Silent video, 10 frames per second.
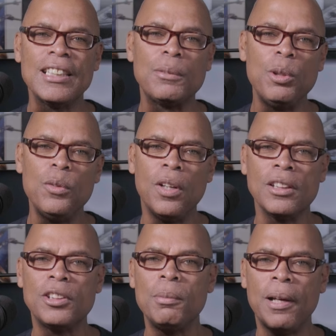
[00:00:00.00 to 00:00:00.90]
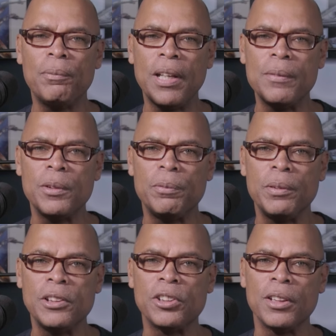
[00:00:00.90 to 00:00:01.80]
Let's move on to my favorite
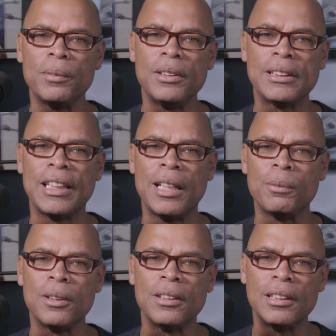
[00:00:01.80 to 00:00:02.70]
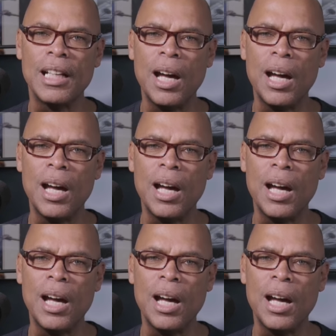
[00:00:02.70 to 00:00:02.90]
feature of this camera.